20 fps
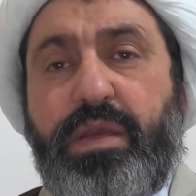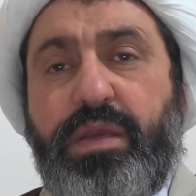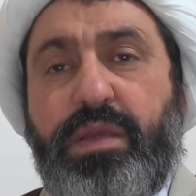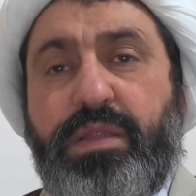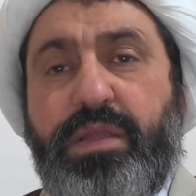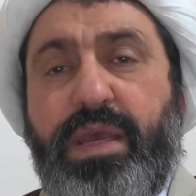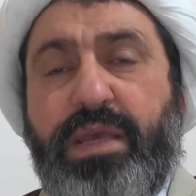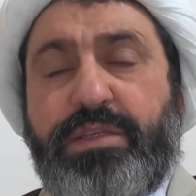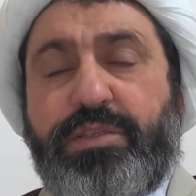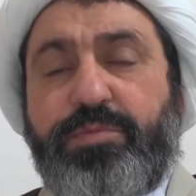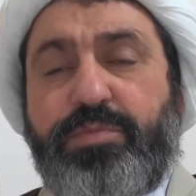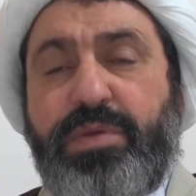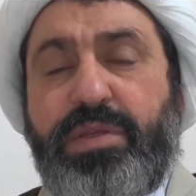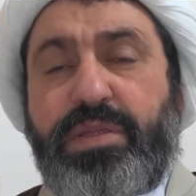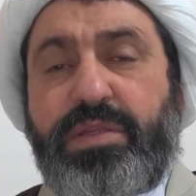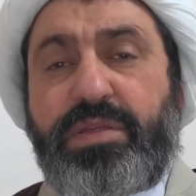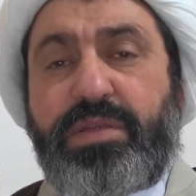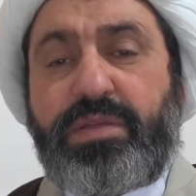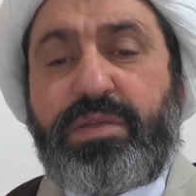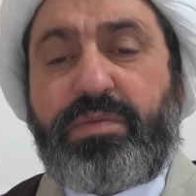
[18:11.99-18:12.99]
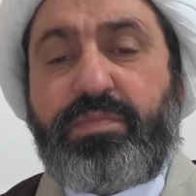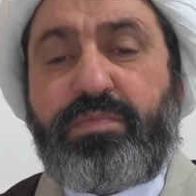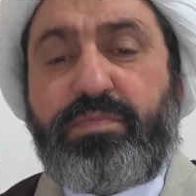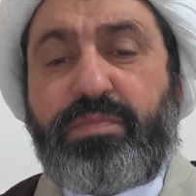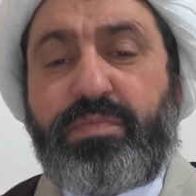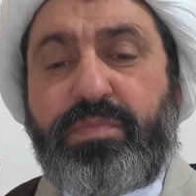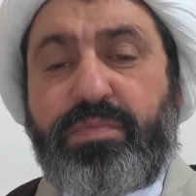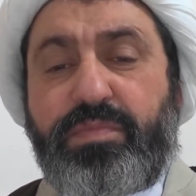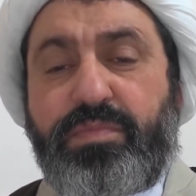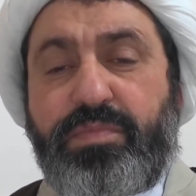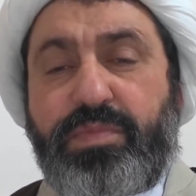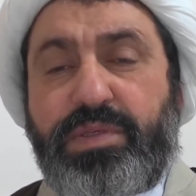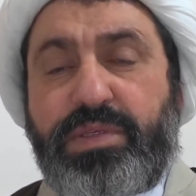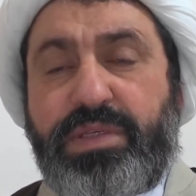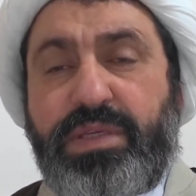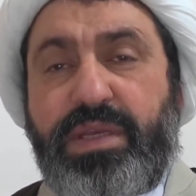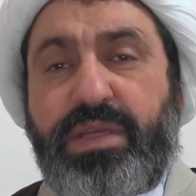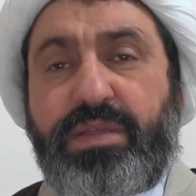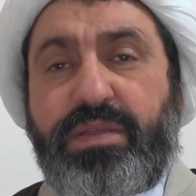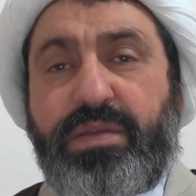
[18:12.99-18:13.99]
it has been
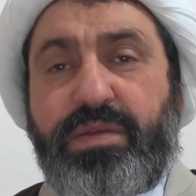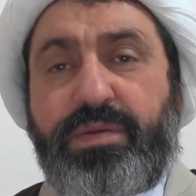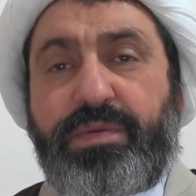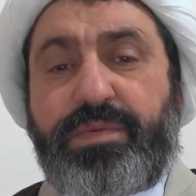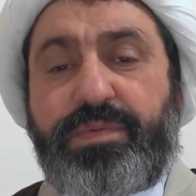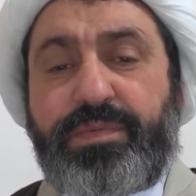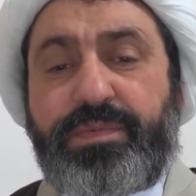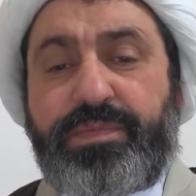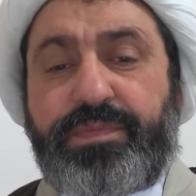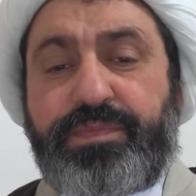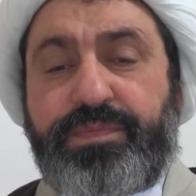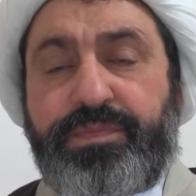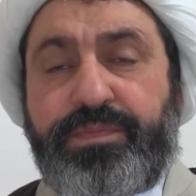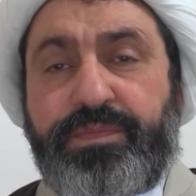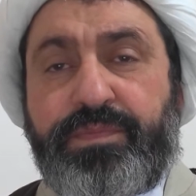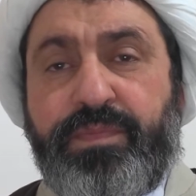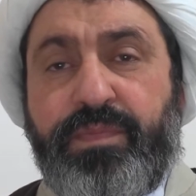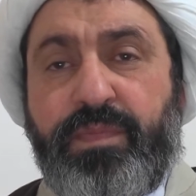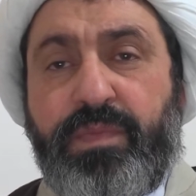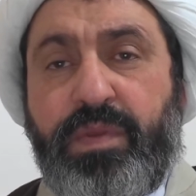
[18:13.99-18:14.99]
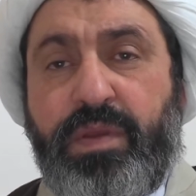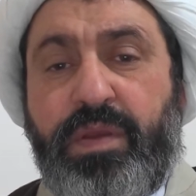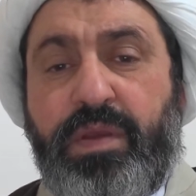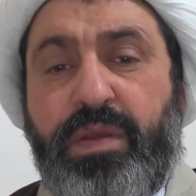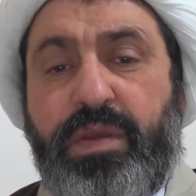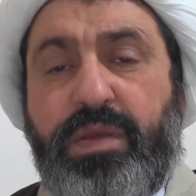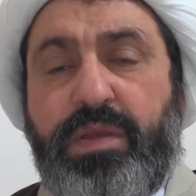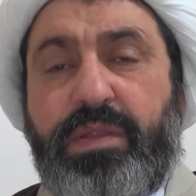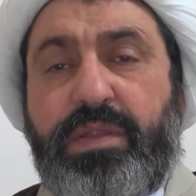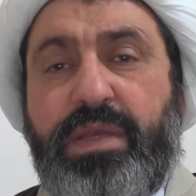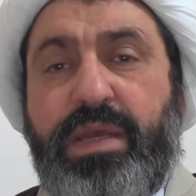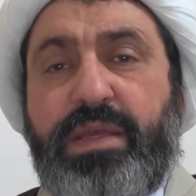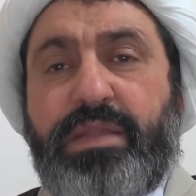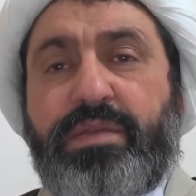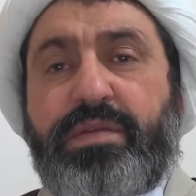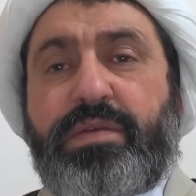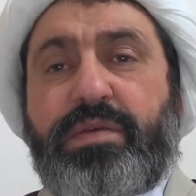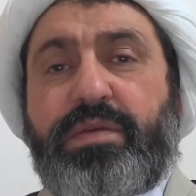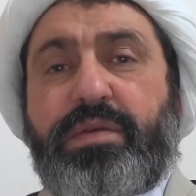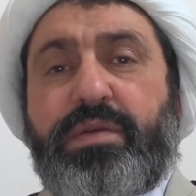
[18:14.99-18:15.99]
said
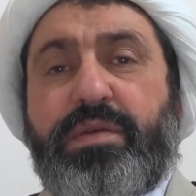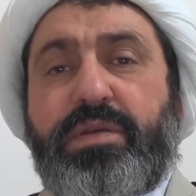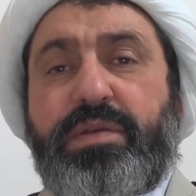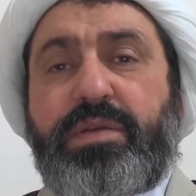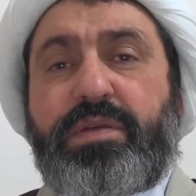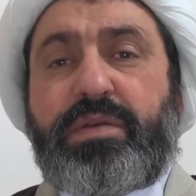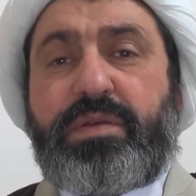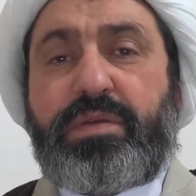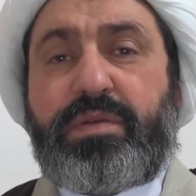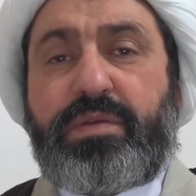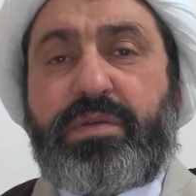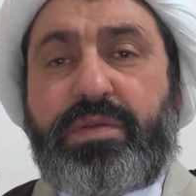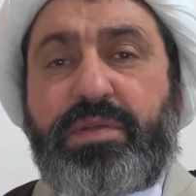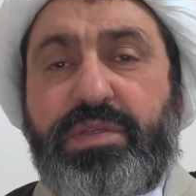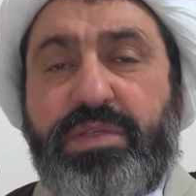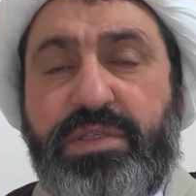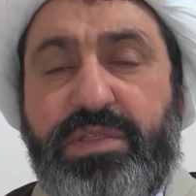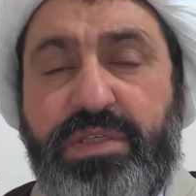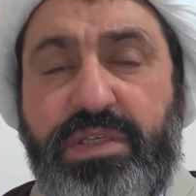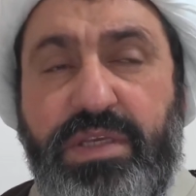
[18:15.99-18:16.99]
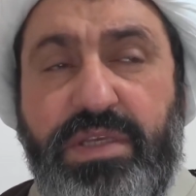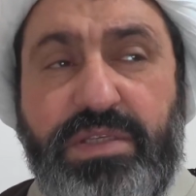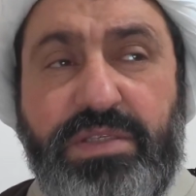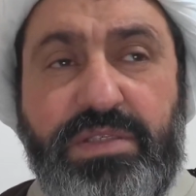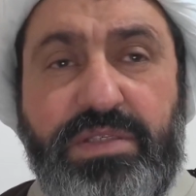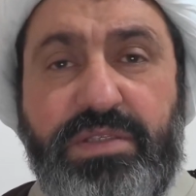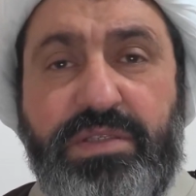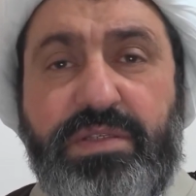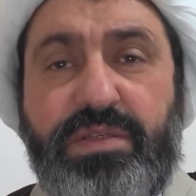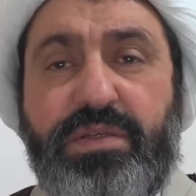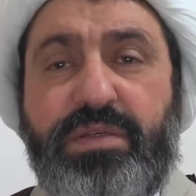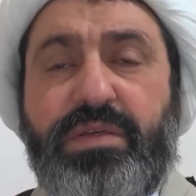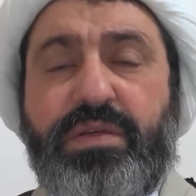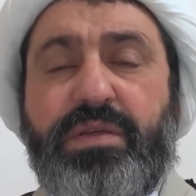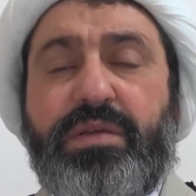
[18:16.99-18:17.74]
that since